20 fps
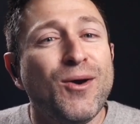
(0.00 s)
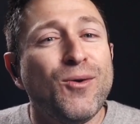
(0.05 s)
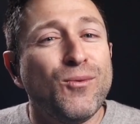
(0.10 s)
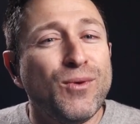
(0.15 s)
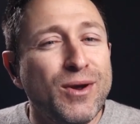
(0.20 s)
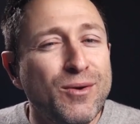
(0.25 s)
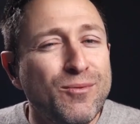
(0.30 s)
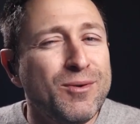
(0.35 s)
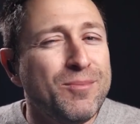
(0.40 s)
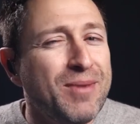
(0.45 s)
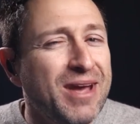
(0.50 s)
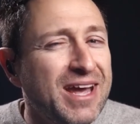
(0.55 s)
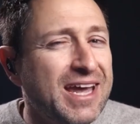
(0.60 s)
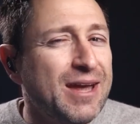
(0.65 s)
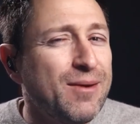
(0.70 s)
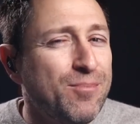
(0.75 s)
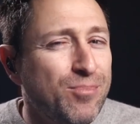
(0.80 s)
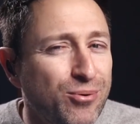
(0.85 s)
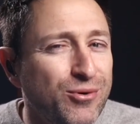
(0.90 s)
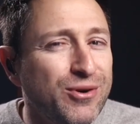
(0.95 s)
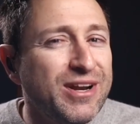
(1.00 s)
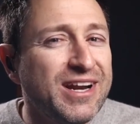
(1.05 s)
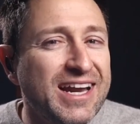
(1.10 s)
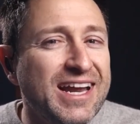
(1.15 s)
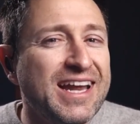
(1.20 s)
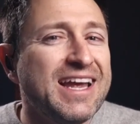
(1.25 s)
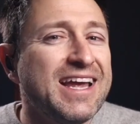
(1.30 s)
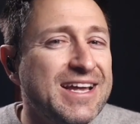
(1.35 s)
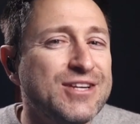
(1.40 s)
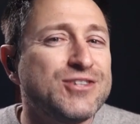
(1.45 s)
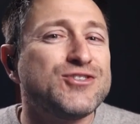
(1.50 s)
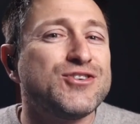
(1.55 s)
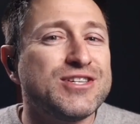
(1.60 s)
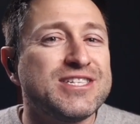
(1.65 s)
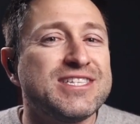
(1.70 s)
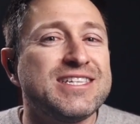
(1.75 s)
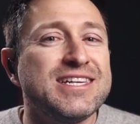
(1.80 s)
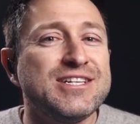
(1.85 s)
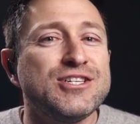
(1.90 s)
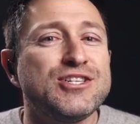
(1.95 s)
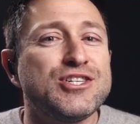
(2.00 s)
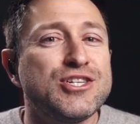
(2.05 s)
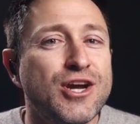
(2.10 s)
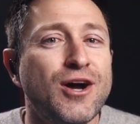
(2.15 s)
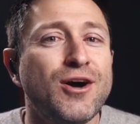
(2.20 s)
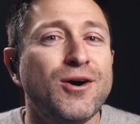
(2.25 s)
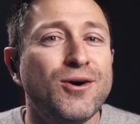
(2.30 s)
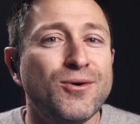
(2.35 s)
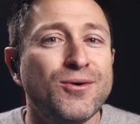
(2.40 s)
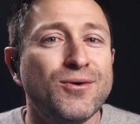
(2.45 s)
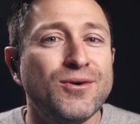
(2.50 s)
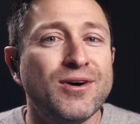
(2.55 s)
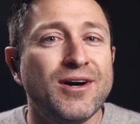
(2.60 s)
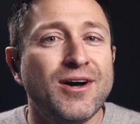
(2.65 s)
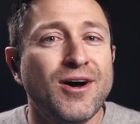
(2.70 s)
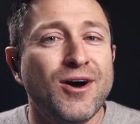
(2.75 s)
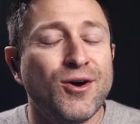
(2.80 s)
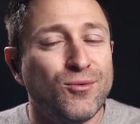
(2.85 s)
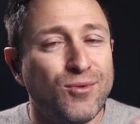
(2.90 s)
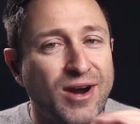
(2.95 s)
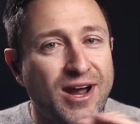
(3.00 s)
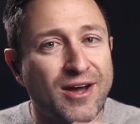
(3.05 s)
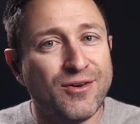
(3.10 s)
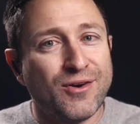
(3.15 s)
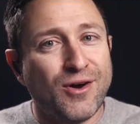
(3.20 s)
we would make a pretty interesting show around